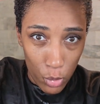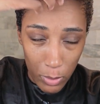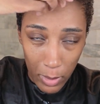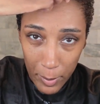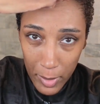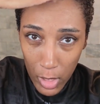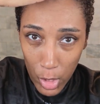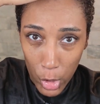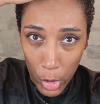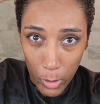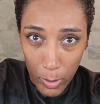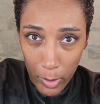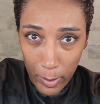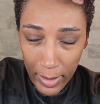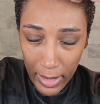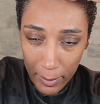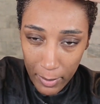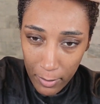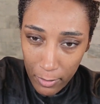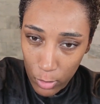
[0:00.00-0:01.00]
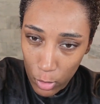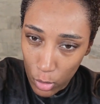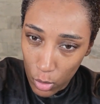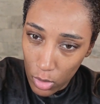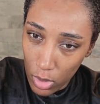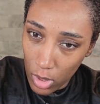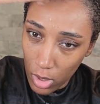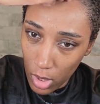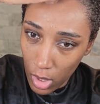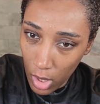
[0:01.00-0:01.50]
Remember the Gerber baby
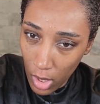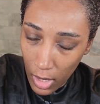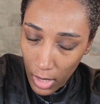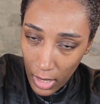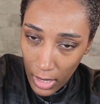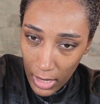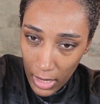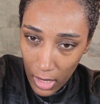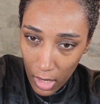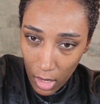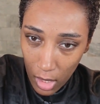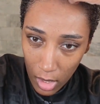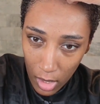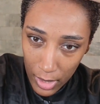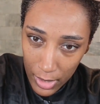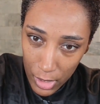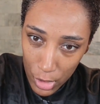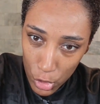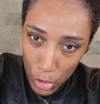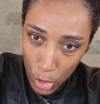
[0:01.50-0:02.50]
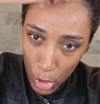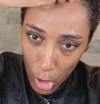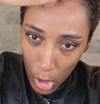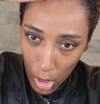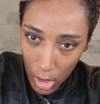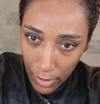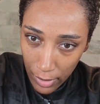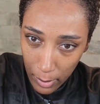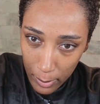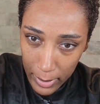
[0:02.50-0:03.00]
food in the
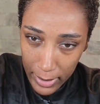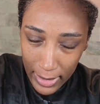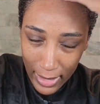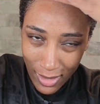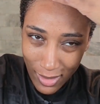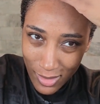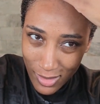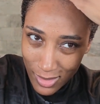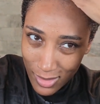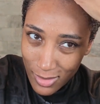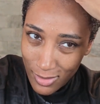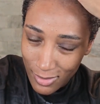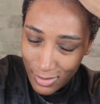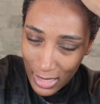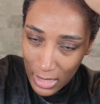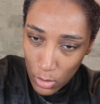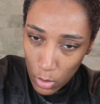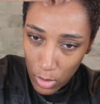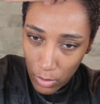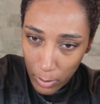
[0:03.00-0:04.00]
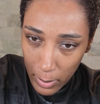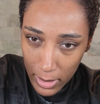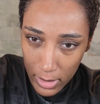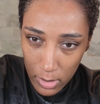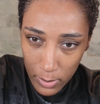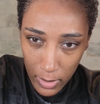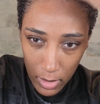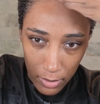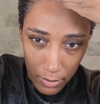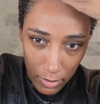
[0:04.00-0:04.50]
jar, the bananas? That's what it
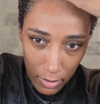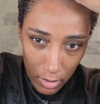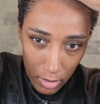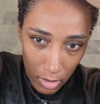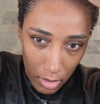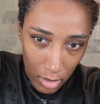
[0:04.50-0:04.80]
reminds me of.